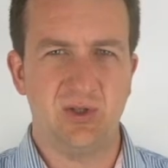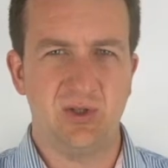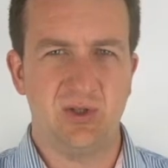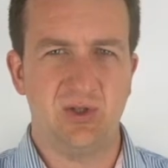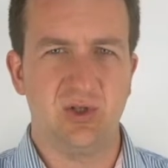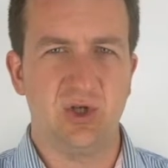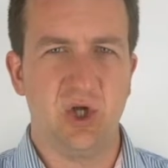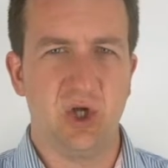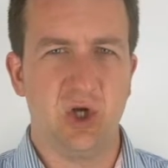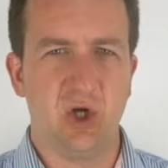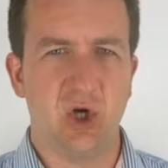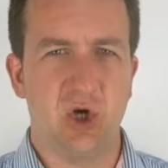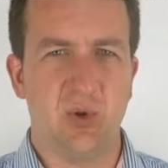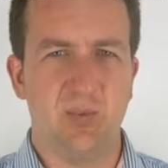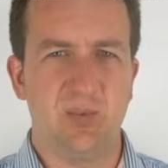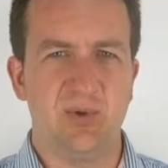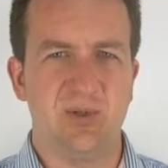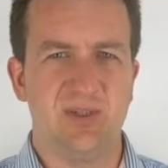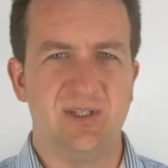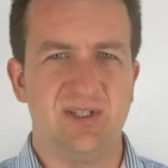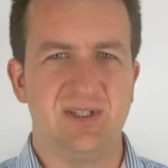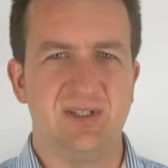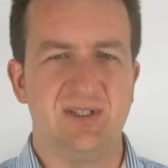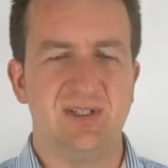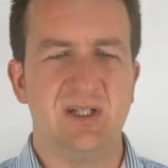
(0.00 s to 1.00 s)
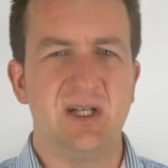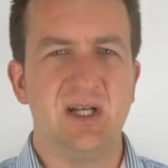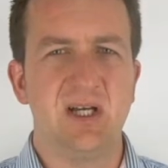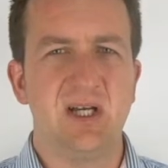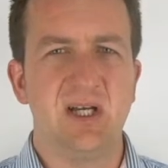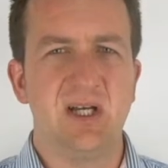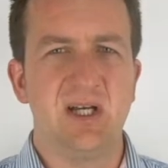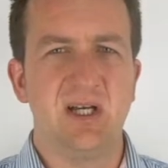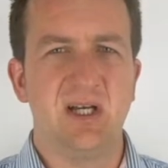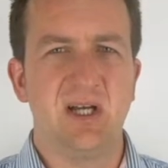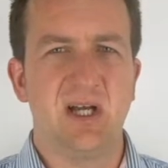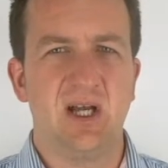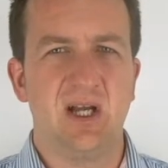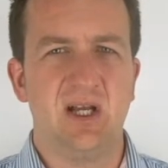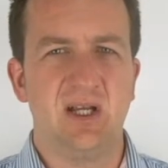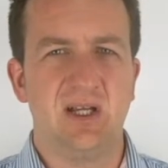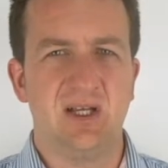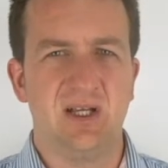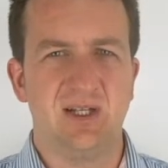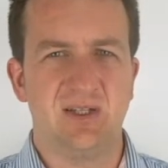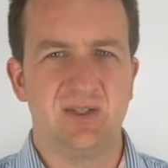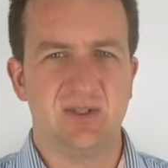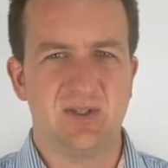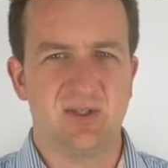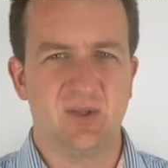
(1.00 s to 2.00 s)
good, competent
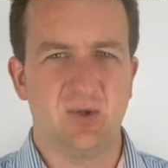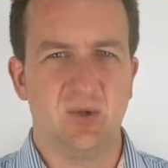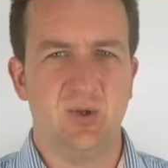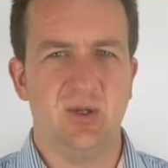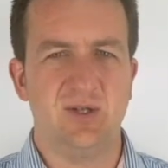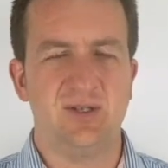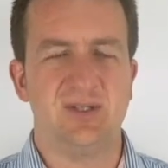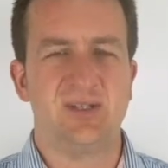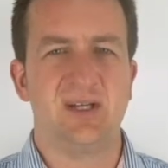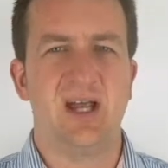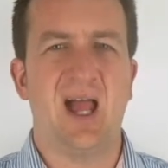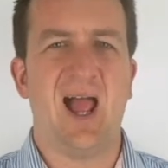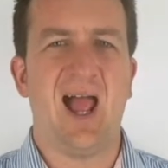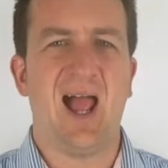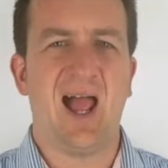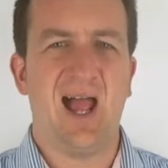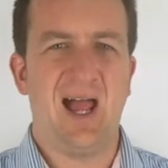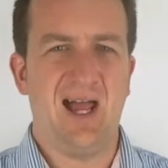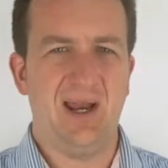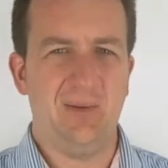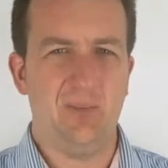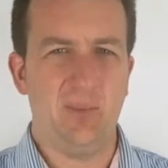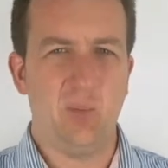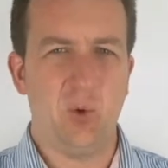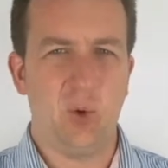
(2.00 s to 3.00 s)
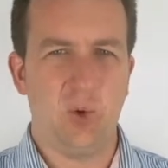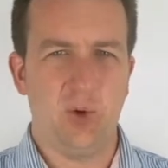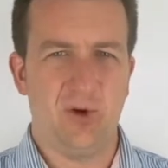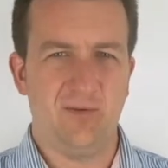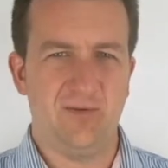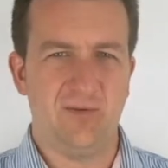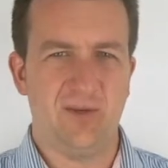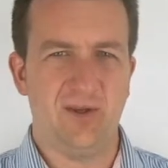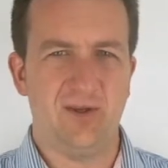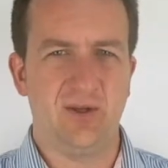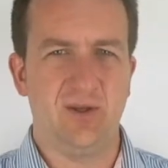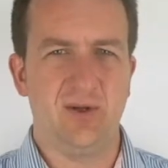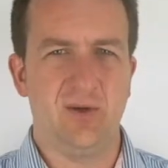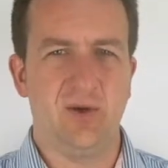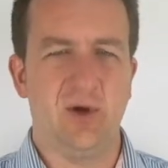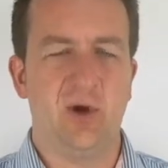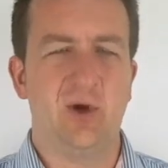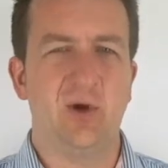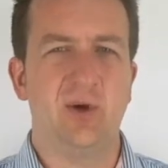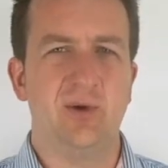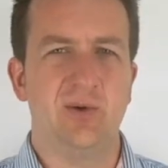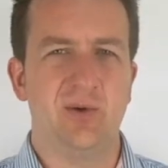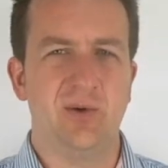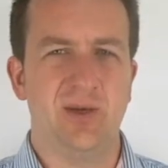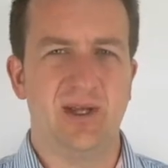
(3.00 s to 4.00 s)
installers, and more often than
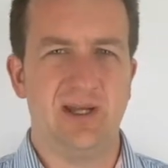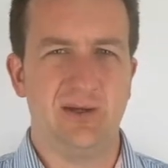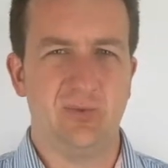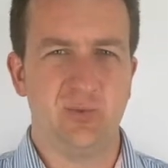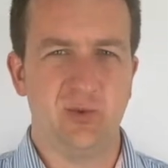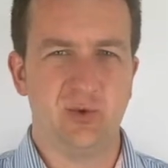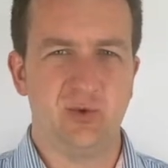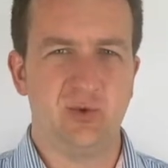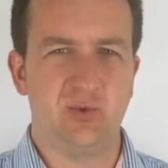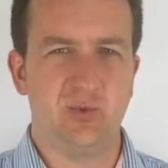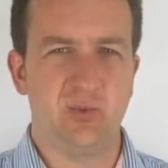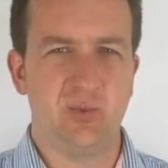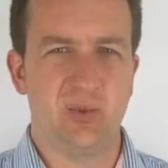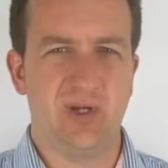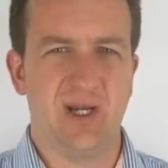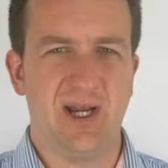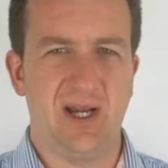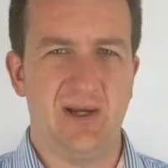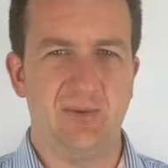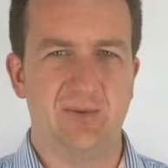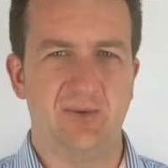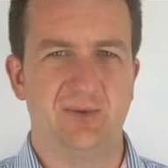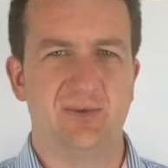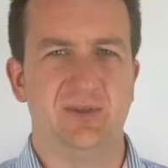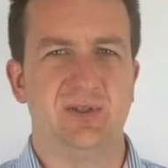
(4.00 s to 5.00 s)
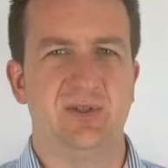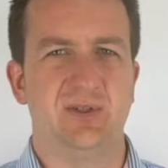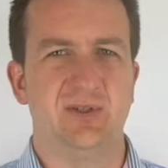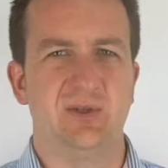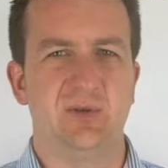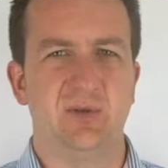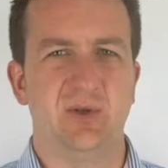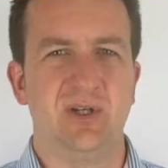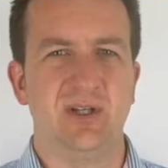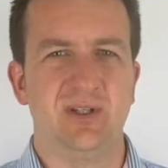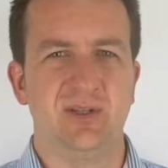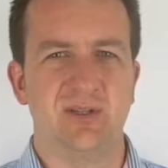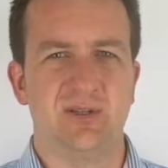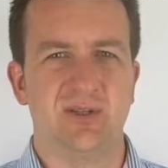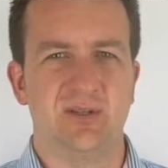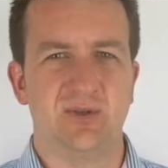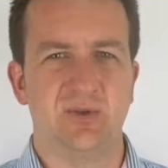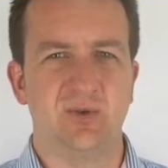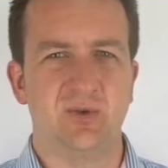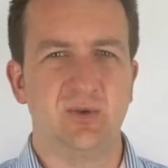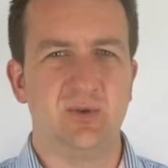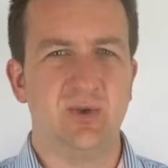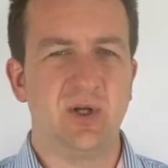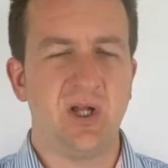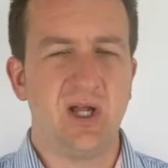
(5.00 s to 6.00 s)
not, they will be able to
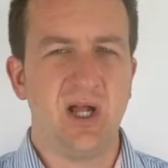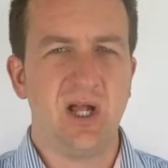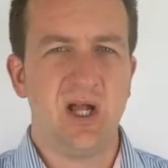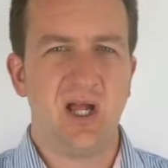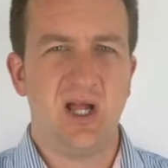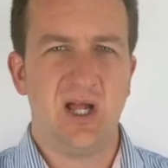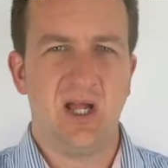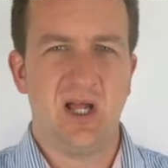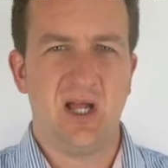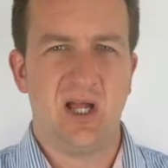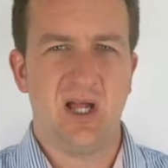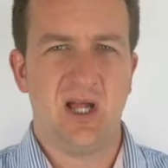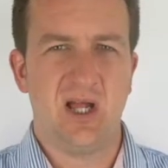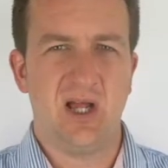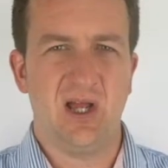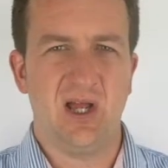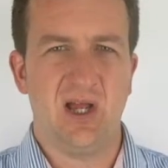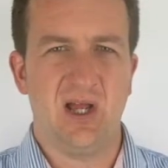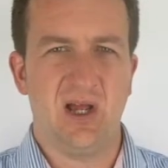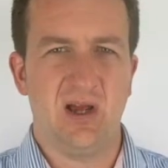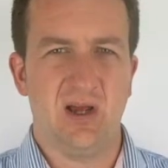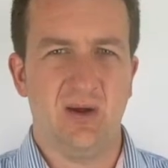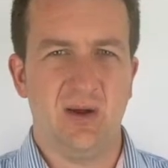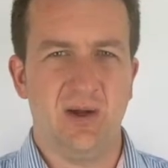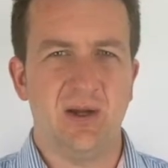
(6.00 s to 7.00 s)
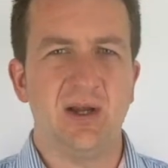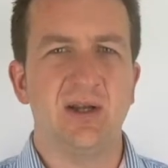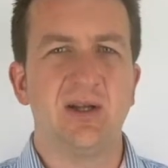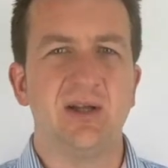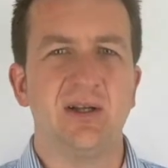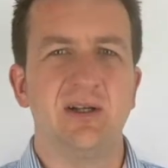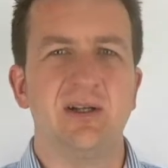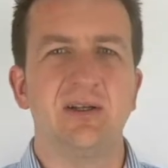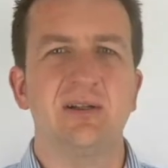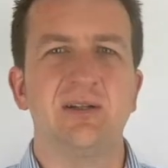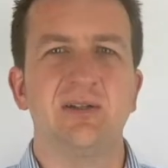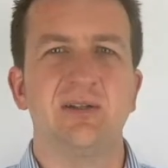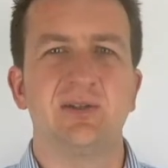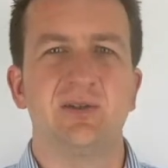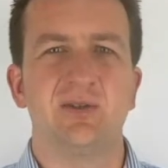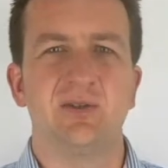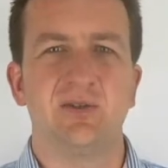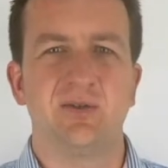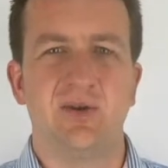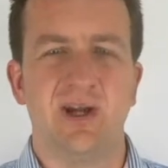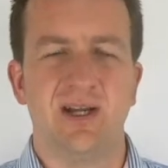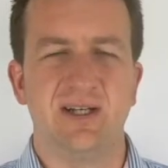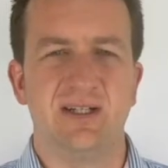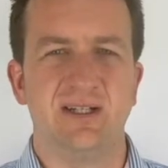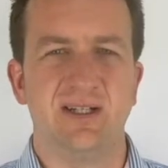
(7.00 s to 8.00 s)
install a
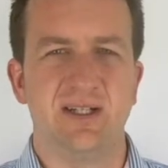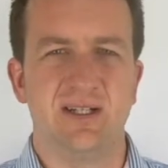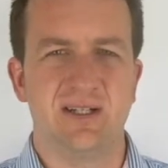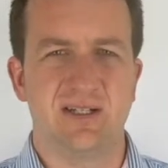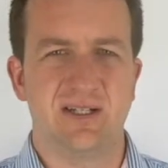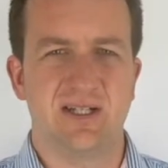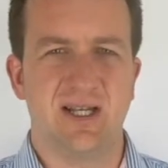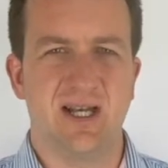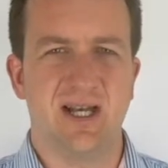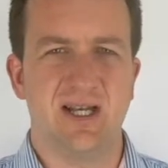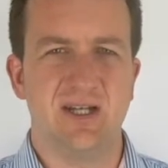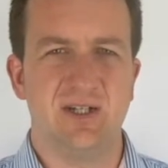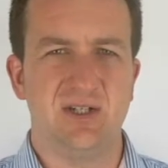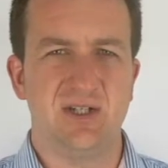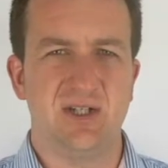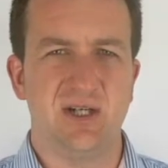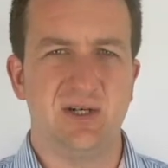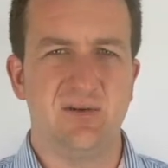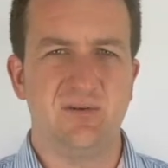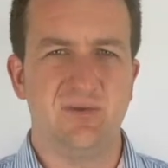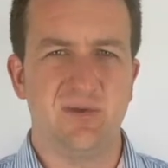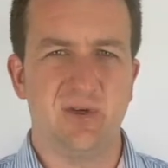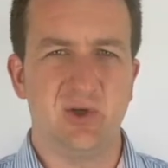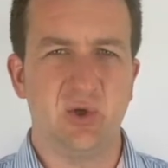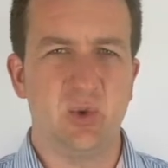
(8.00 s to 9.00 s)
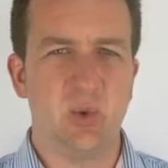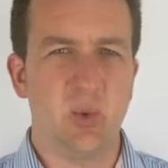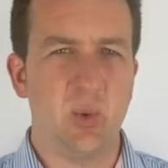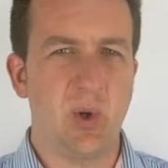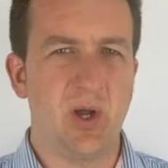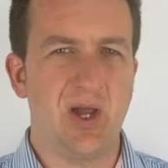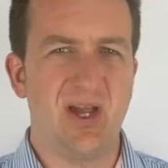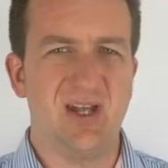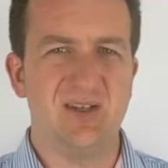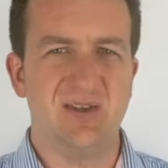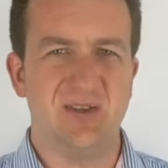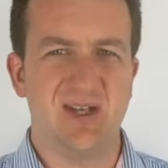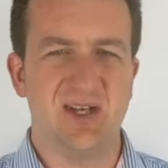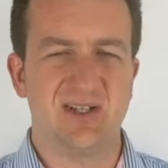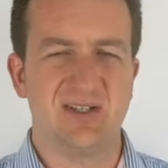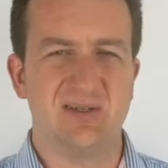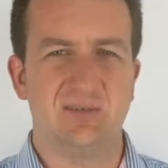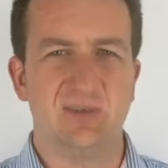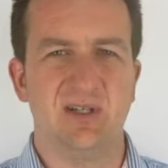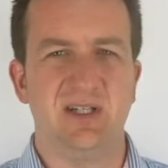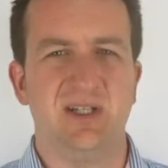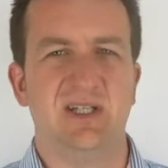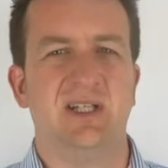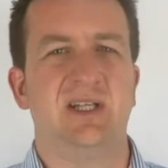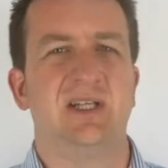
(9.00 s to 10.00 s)
great installation for you,
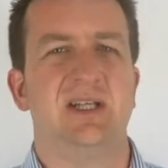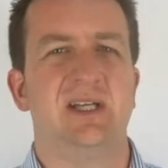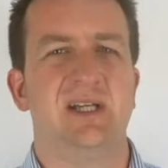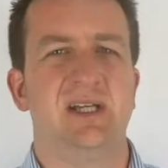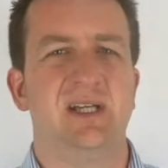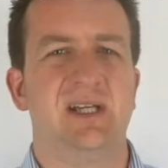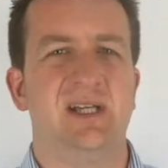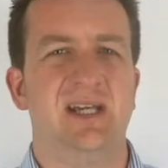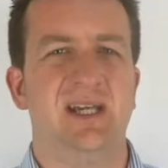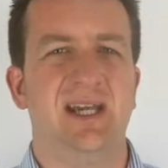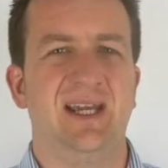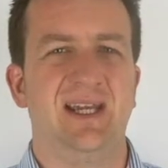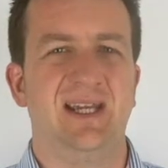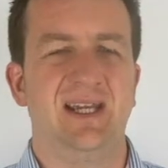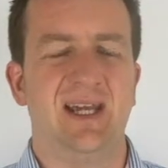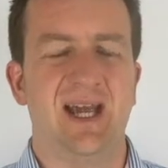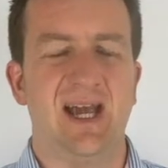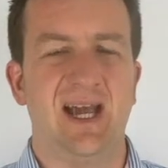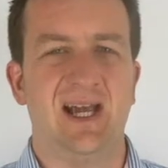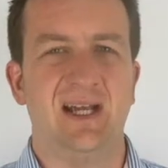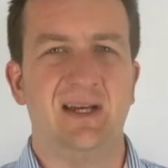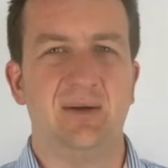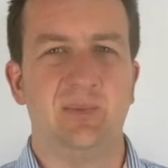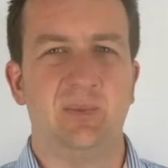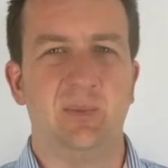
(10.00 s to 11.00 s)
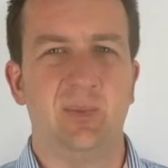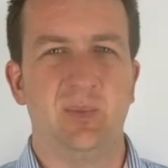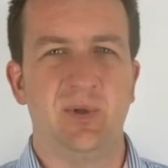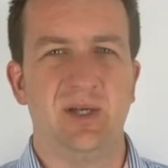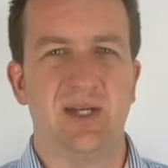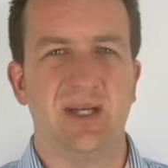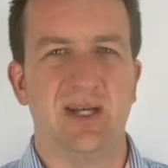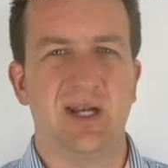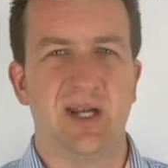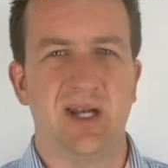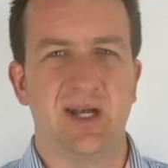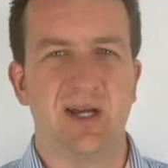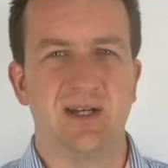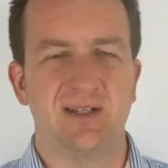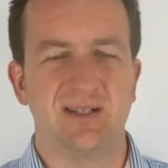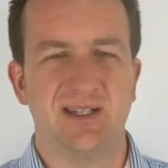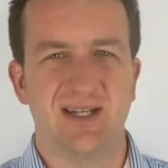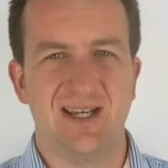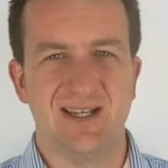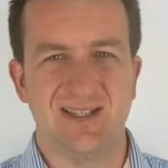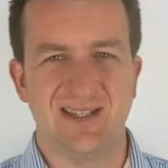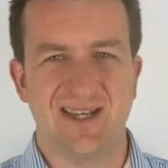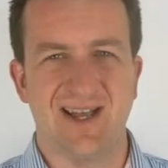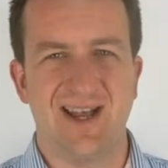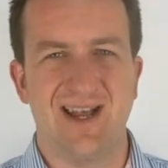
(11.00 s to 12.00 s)
thus meaning it can be
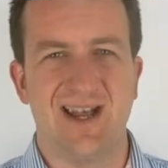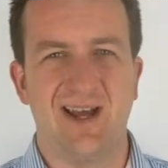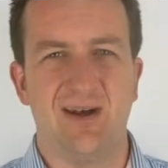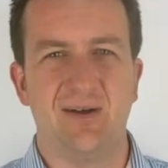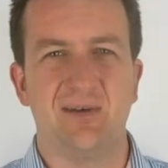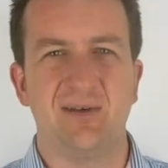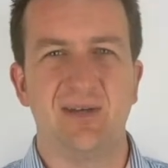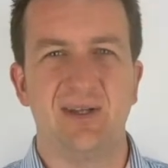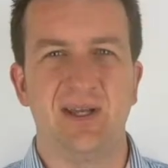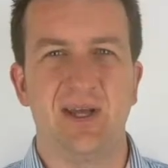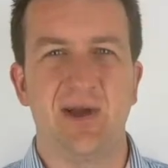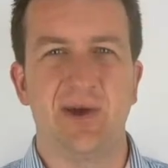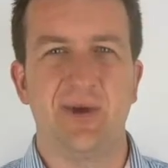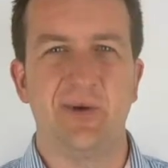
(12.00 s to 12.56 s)
classed as a healthy